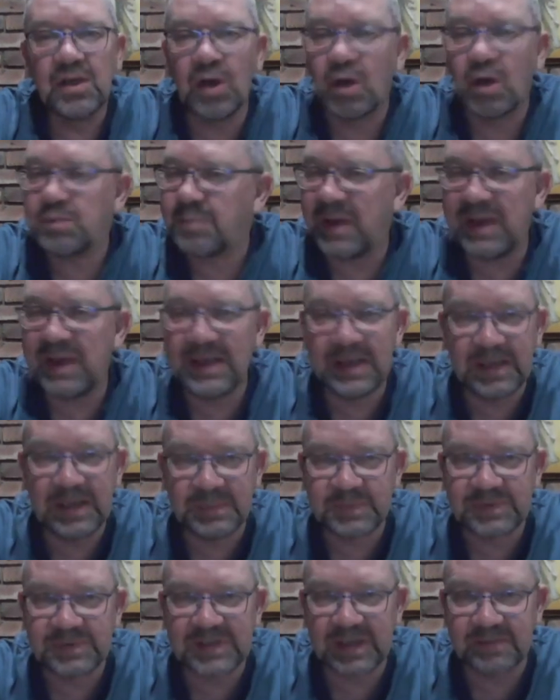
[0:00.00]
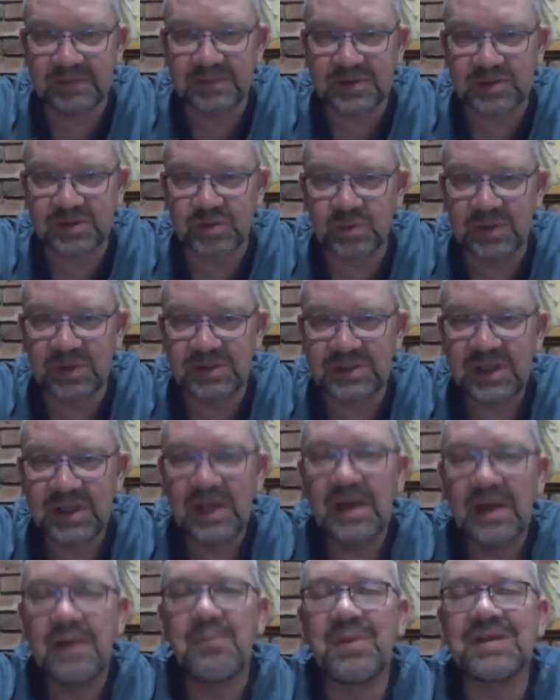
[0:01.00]
not paying lip service to it,
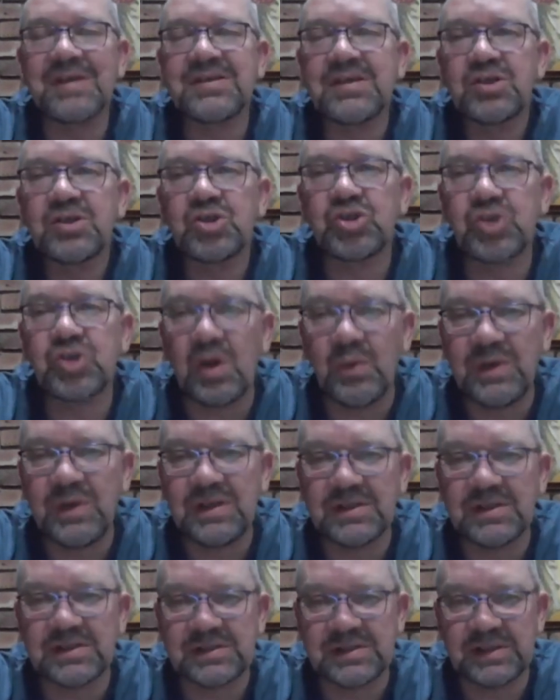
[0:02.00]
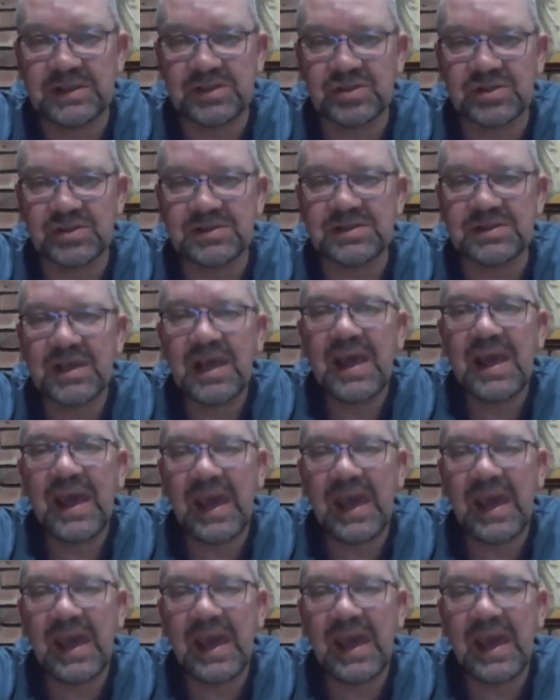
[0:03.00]
but showing the teachers